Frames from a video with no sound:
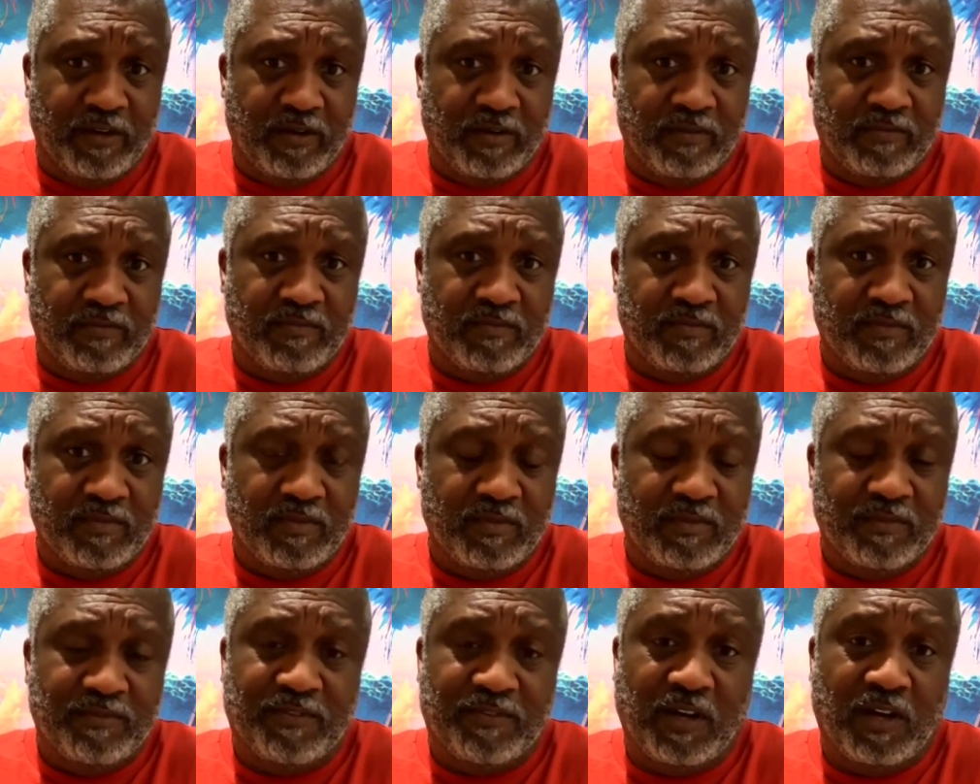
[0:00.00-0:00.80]
fear.
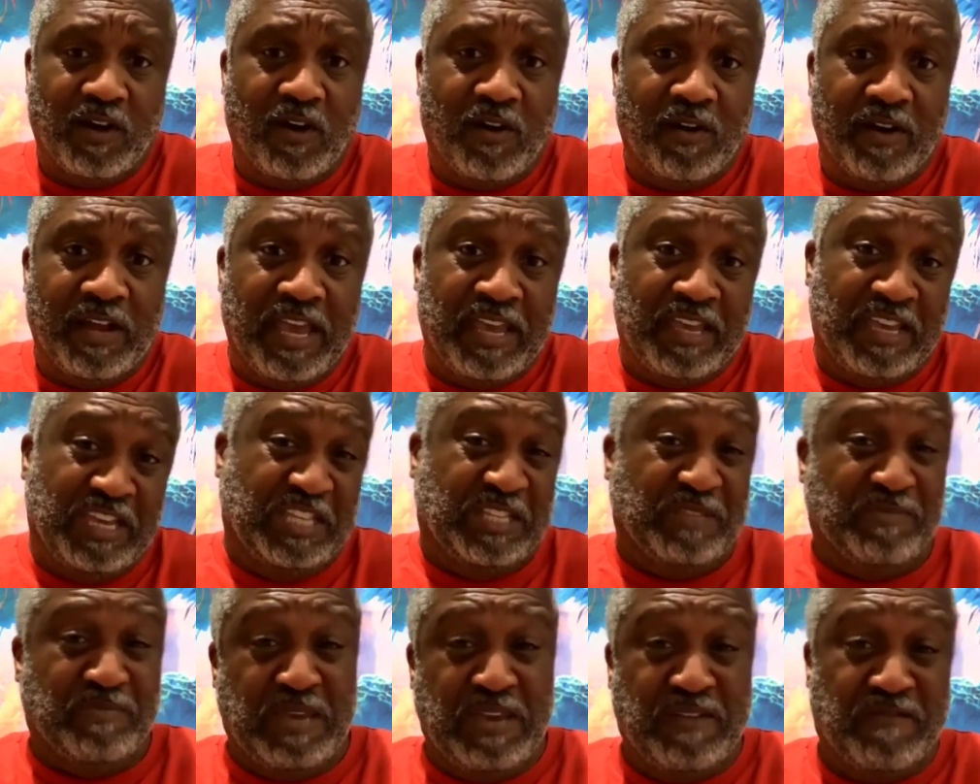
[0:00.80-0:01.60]
Fuck all
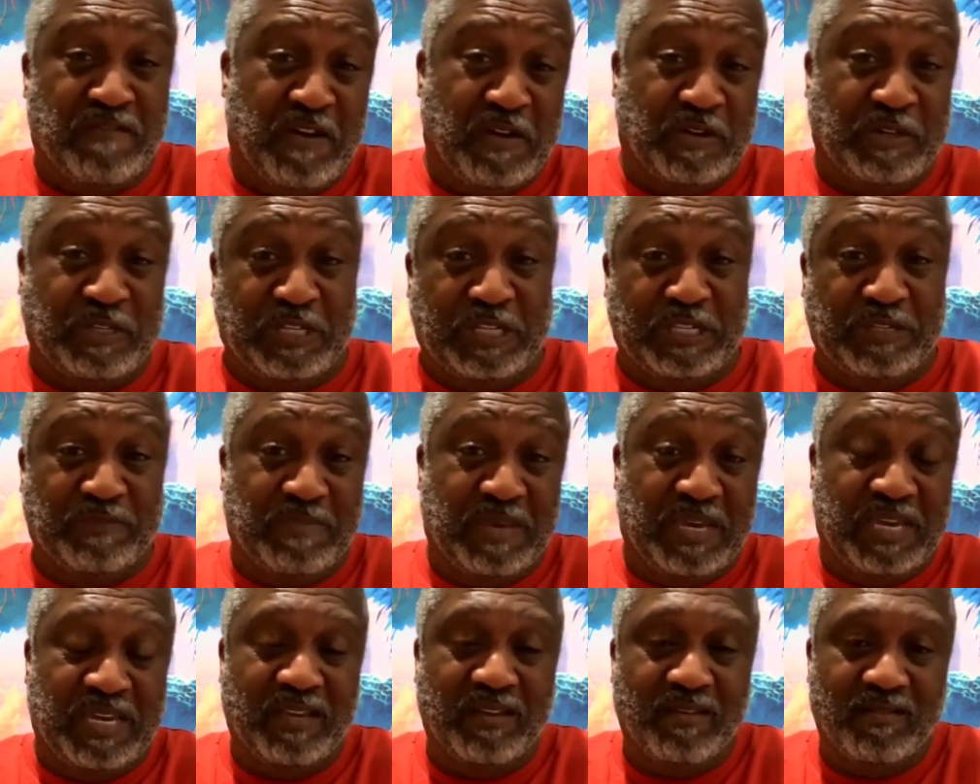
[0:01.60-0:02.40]
that it's me
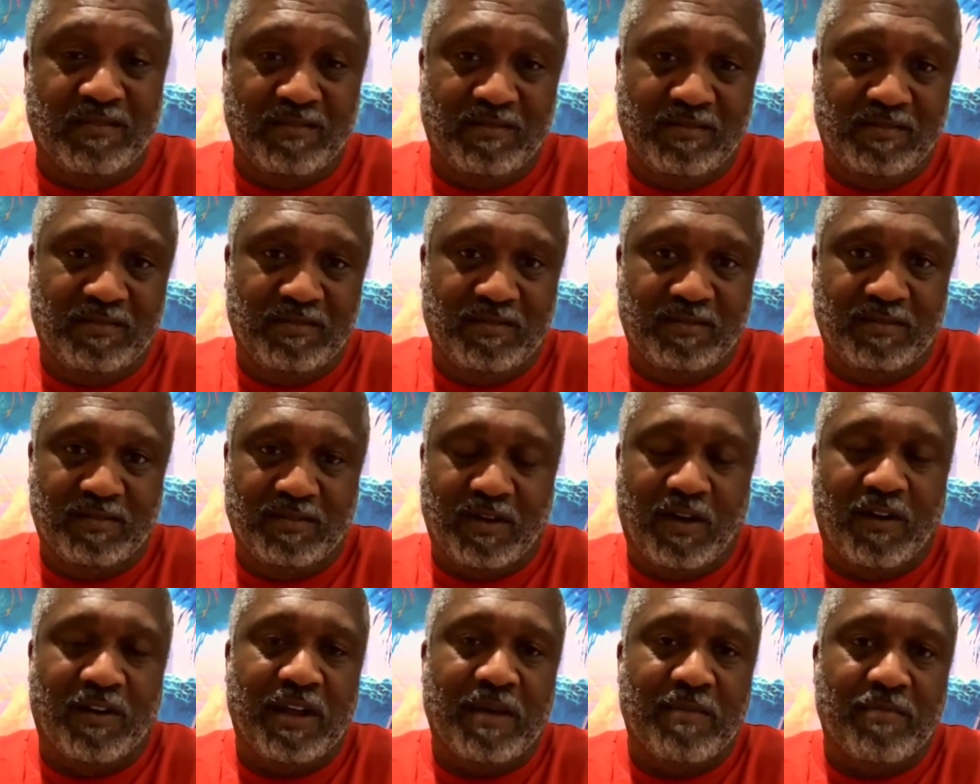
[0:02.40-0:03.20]
versus me.
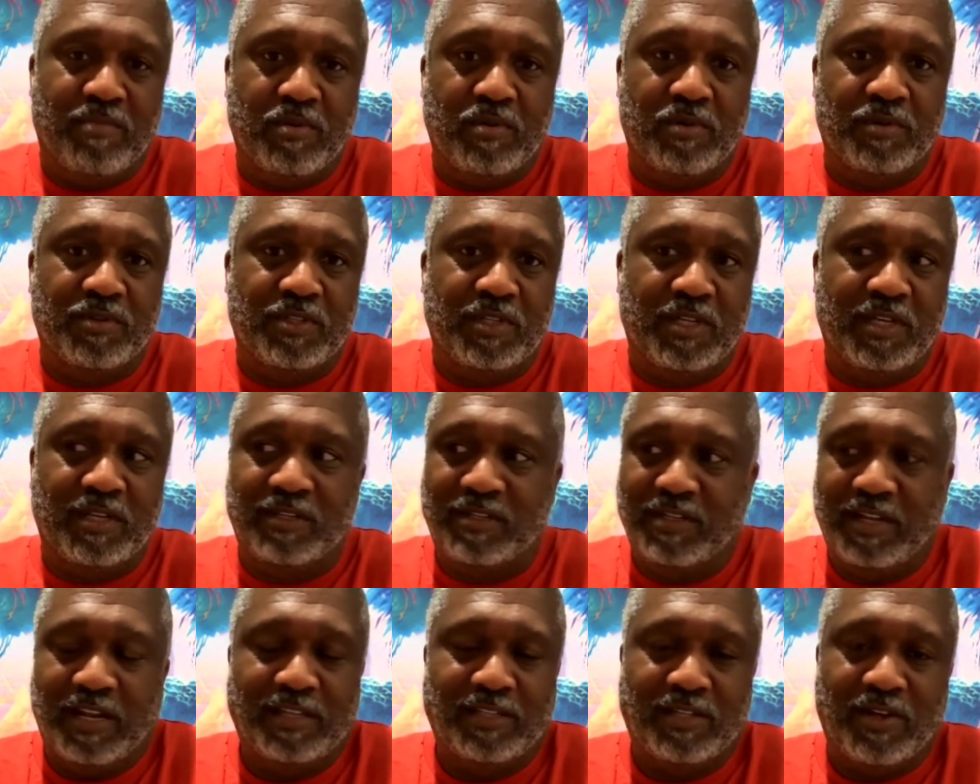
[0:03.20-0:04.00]
All that
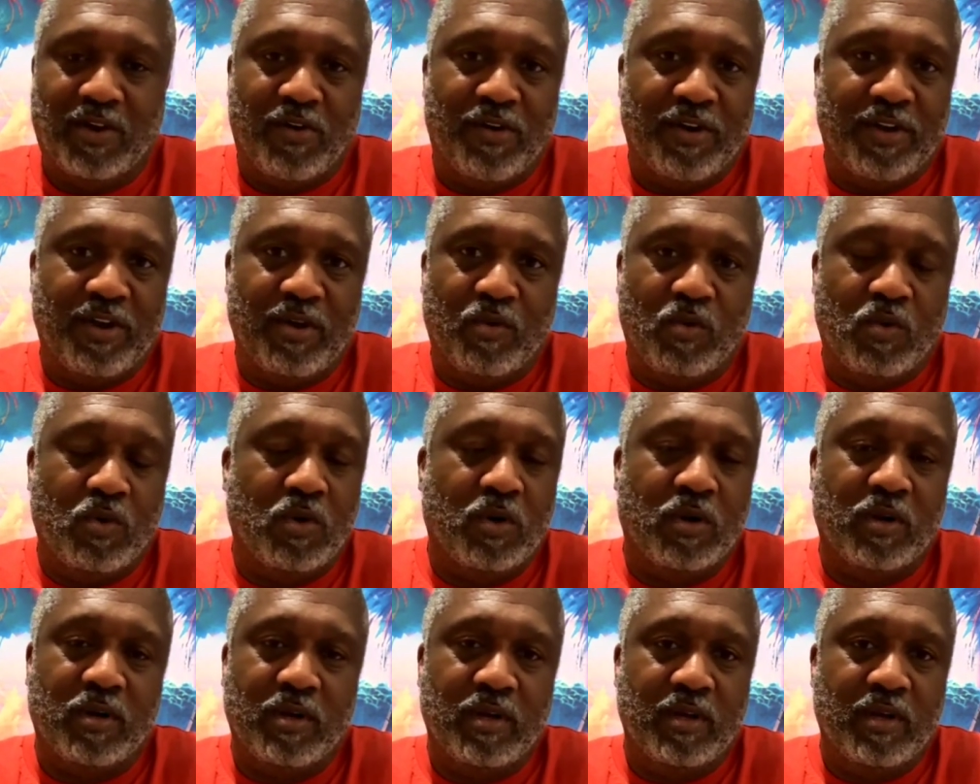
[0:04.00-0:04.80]
bullshit. See, that's already a
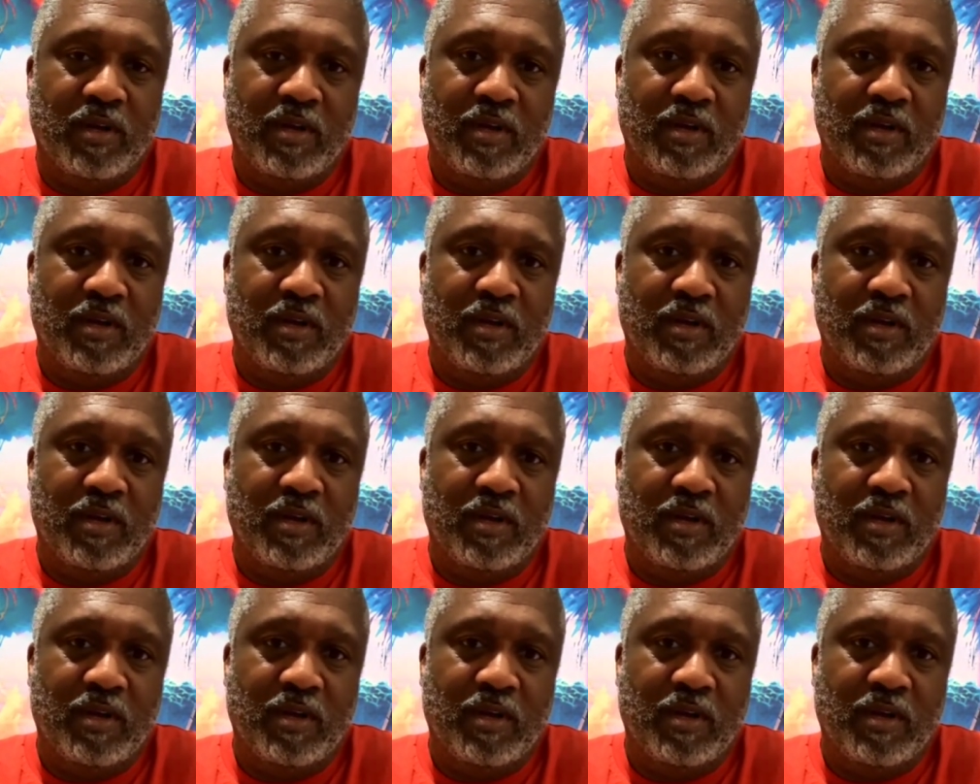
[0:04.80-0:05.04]
war.